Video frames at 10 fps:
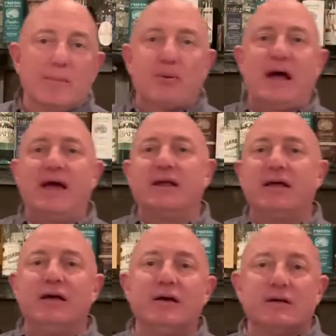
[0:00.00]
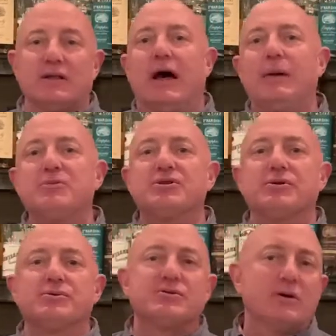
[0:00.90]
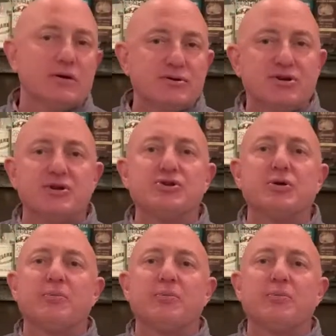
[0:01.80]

brandy, lime juice, ginger